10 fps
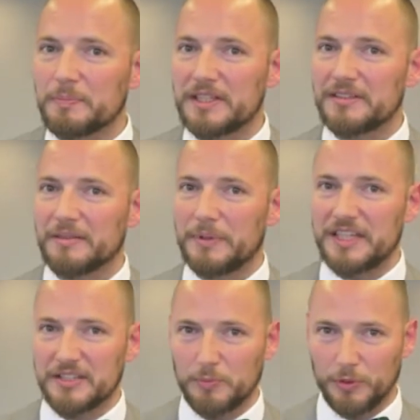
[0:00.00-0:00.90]
being
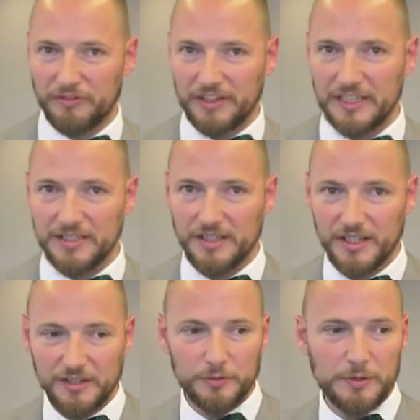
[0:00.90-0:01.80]
being small things.
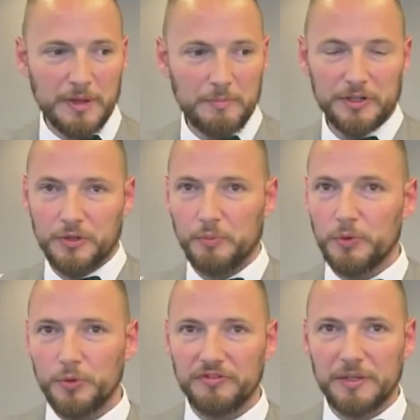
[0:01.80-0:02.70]
To remember to
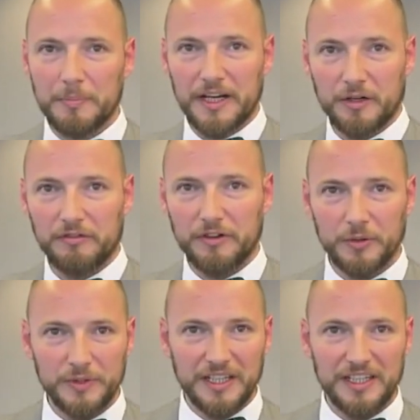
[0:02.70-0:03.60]
move the
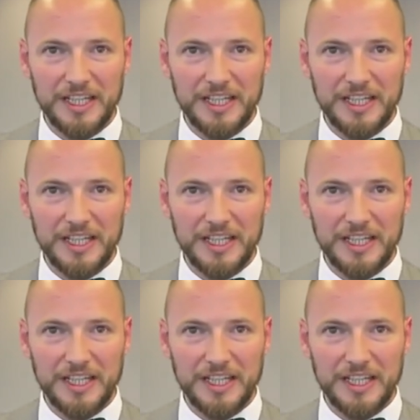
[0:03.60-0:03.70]
microphone and